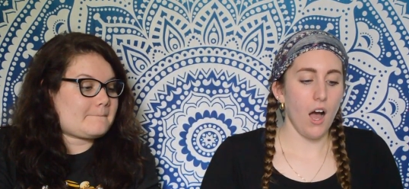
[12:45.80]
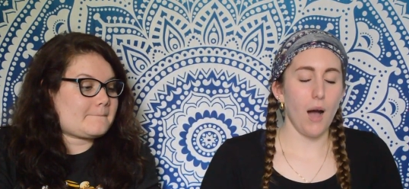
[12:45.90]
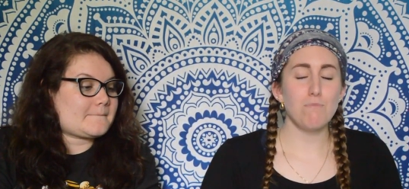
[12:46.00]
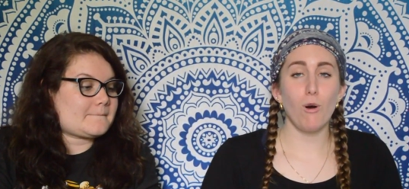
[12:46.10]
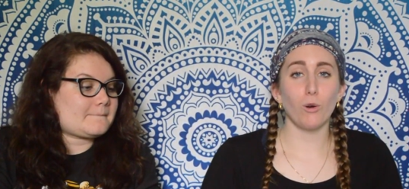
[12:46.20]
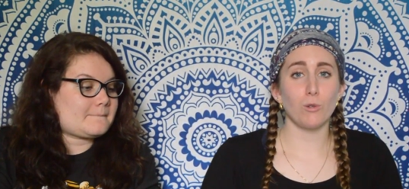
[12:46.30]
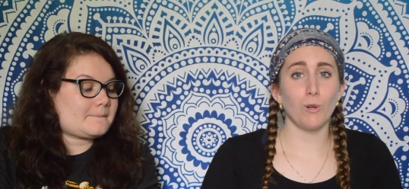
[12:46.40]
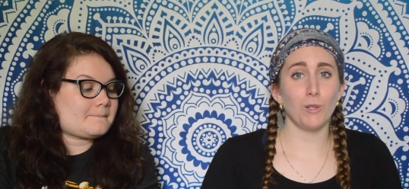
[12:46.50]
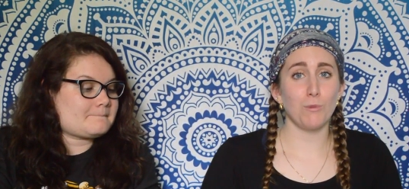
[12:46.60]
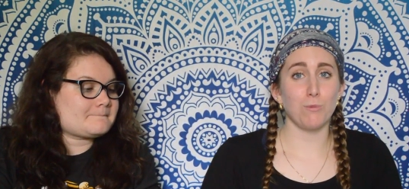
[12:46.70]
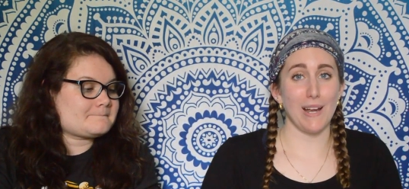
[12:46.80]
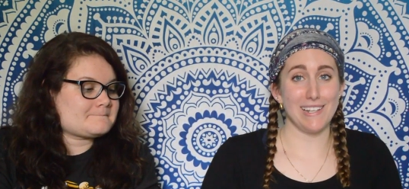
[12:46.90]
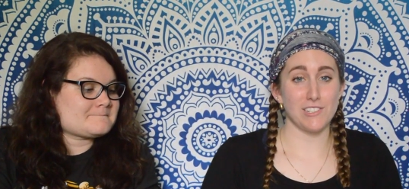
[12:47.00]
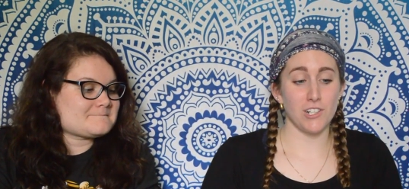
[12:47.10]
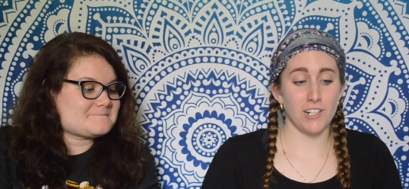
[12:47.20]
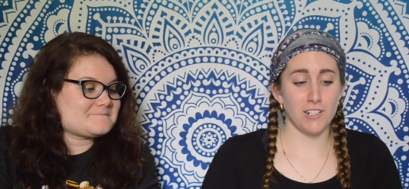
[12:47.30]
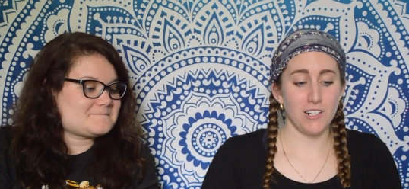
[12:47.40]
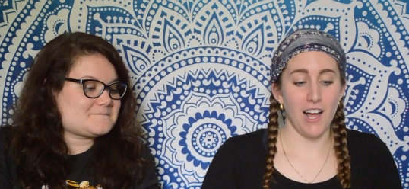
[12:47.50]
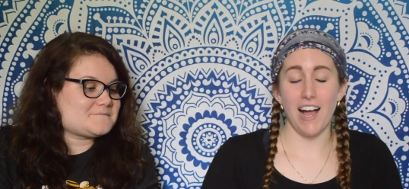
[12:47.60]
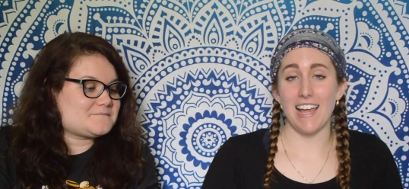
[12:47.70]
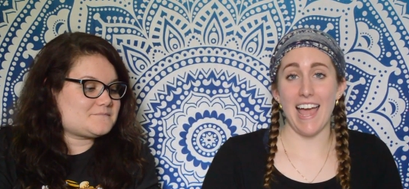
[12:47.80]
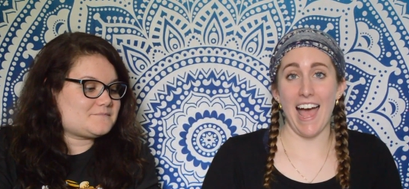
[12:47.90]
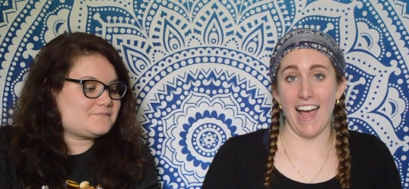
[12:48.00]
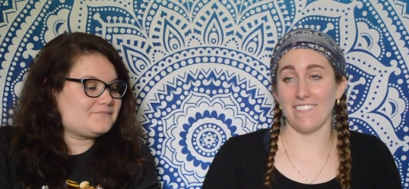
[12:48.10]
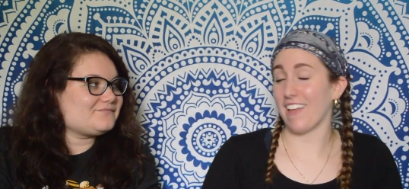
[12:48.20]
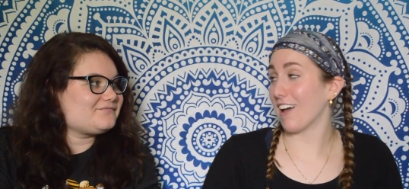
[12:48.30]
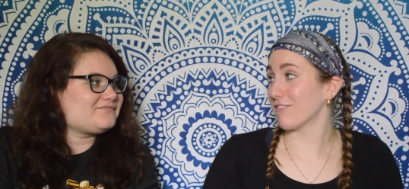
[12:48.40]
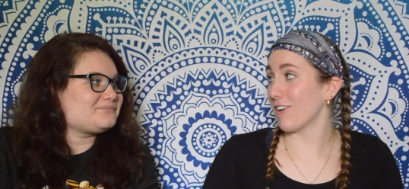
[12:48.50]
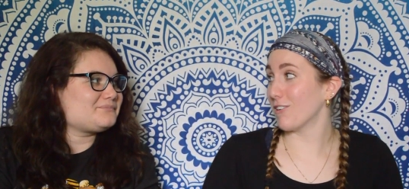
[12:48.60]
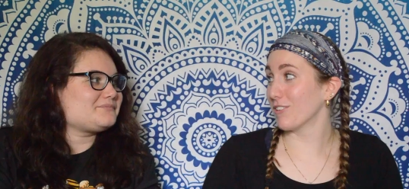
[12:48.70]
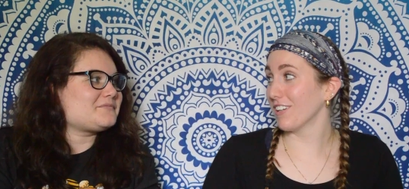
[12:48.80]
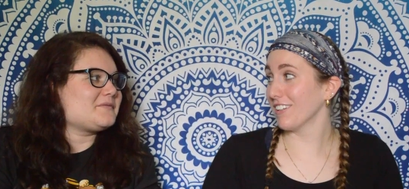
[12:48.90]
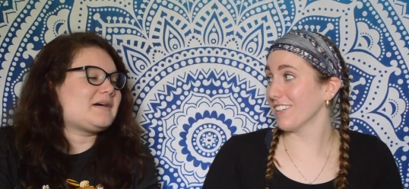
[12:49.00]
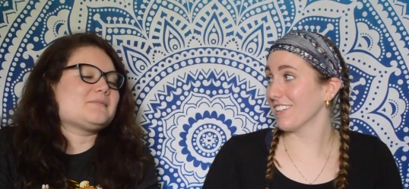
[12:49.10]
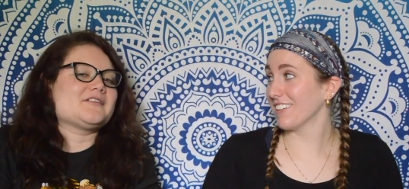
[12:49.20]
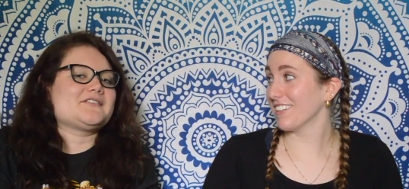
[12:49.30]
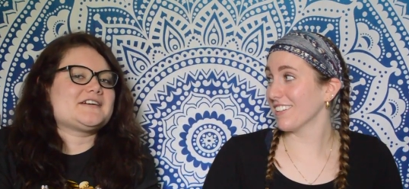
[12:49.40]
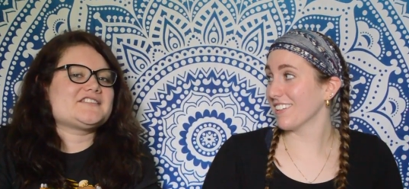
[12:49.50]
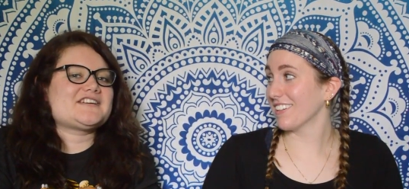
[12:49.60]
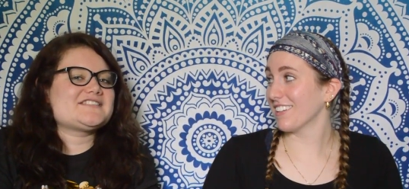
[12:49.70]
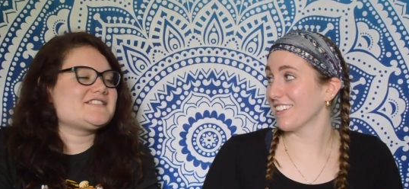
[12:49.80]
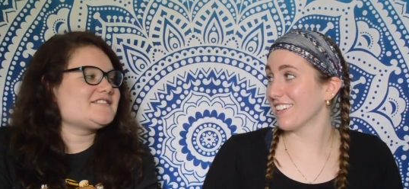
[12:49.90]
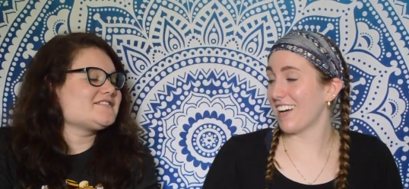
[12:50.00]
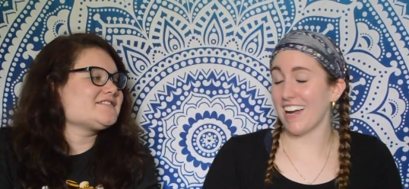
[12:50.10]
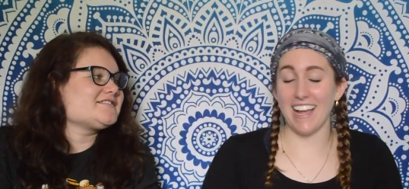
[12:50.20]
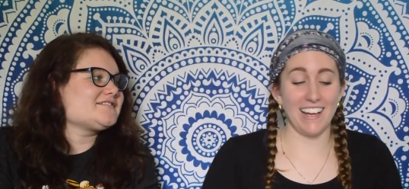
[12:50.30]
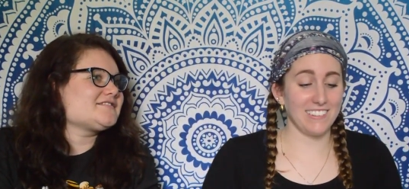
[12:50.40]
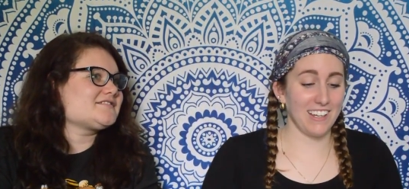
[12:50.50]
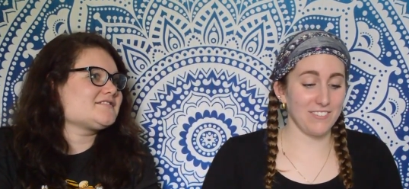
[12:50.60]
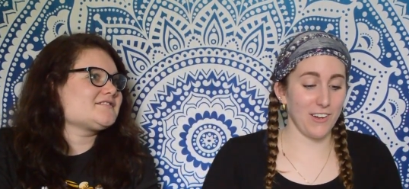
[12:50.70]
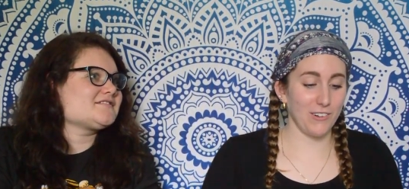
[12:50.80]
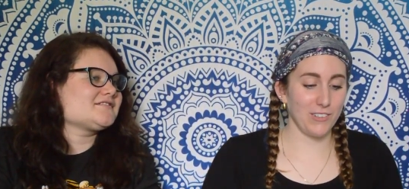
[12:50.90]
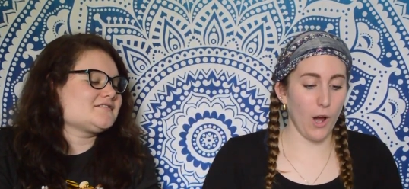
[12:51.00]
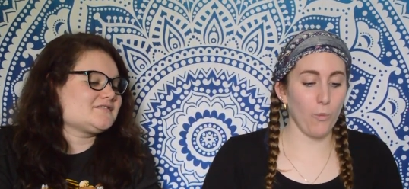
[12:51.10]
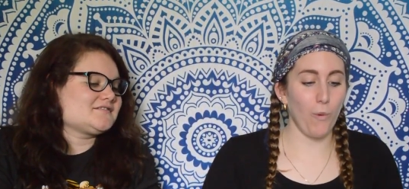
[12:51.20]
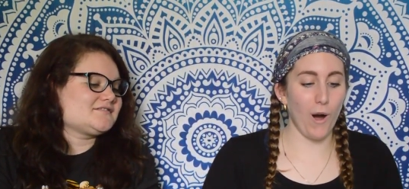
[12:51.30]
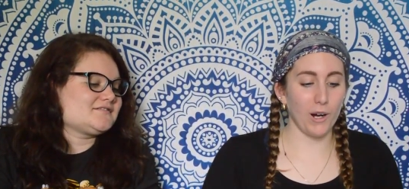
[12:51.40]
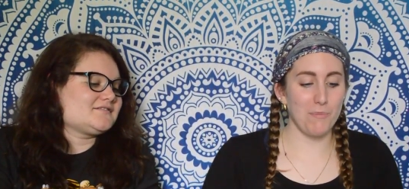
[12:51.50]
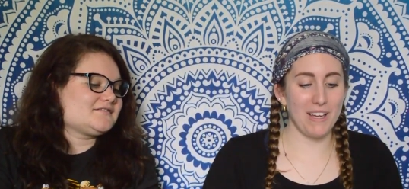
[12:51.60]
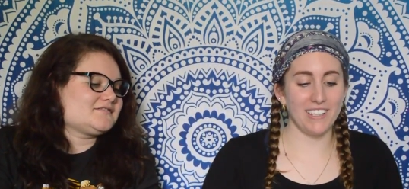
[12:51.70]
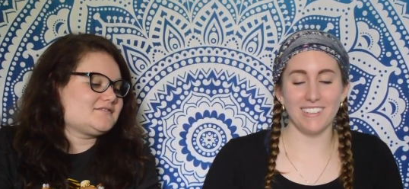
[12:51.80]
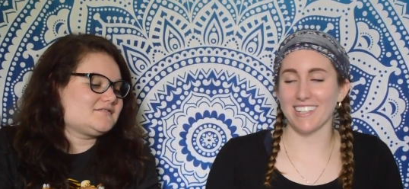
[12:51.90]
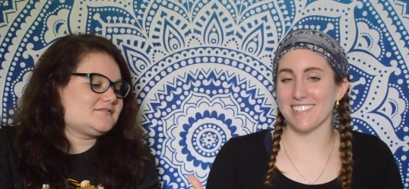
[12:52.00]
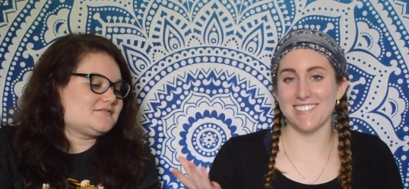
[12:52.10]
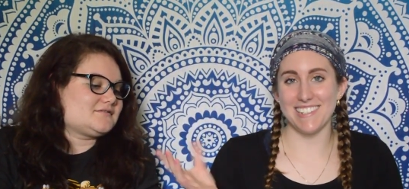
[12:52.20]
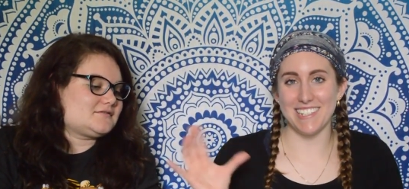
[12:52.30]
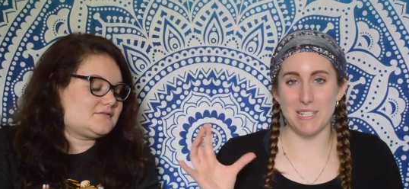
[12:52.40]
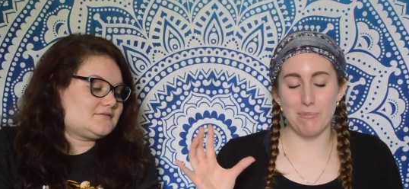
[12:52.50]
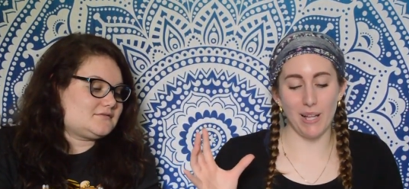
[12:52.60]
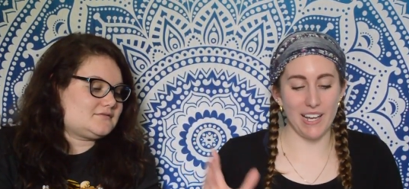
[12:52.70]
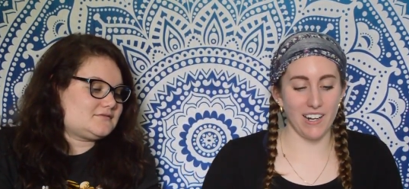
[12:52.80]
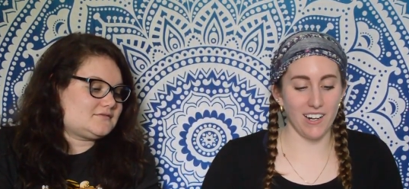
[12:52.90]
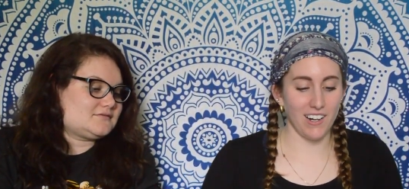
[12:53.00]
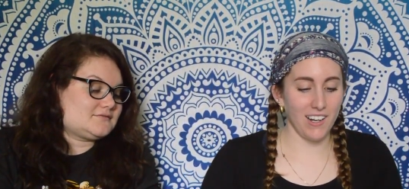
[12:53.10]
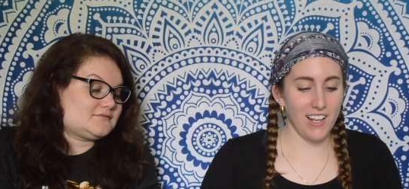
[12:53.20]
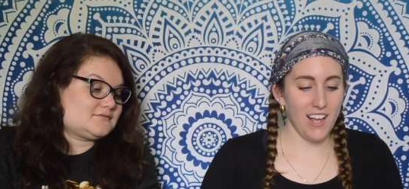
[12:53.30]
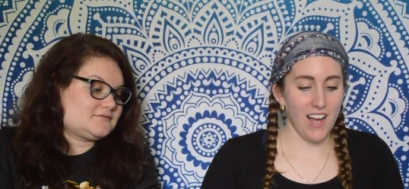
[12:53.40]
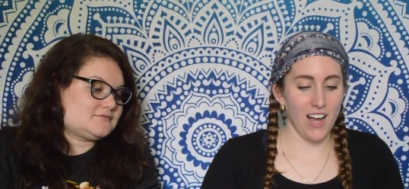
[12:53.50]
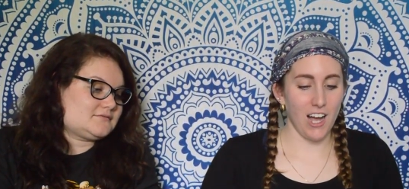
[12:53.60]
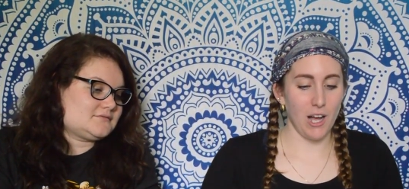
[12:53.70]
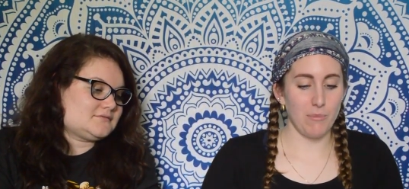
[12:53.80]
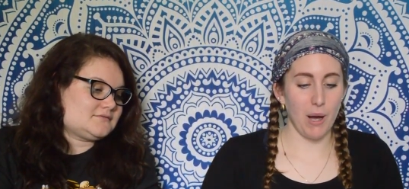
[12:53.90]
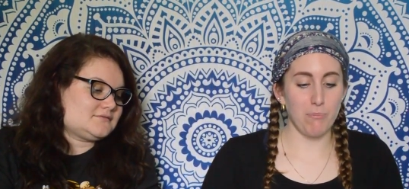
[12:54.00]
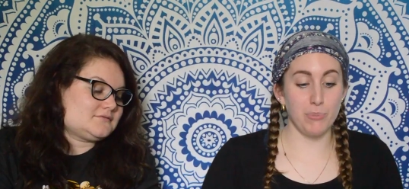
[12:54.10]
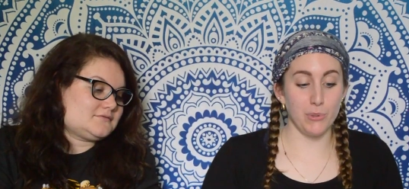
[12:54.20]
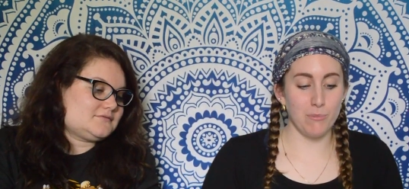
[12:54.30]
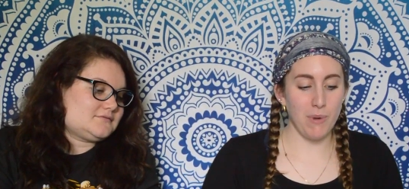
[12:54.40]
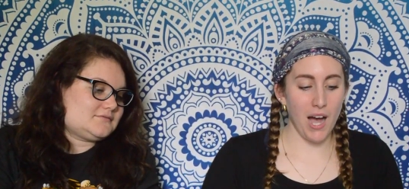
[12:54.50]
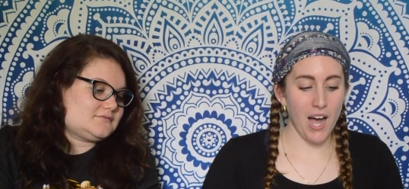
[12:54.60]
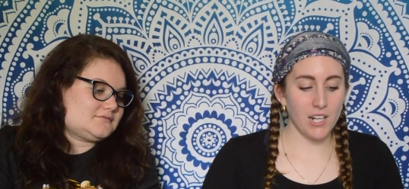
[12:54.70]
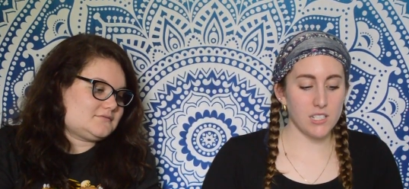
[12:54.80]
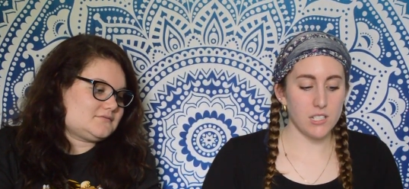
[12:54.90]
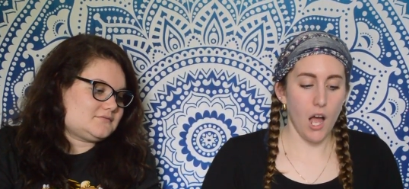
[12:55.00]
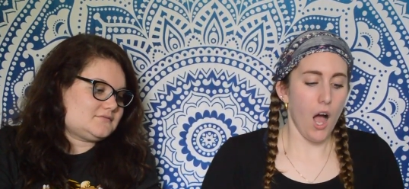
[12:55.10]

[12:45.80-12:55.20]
Speaker 1: A Motorola Razr. I had that phone. My brother had it, I didn't. I had that phone. A Walkman, like a C D player. Um, a boombox.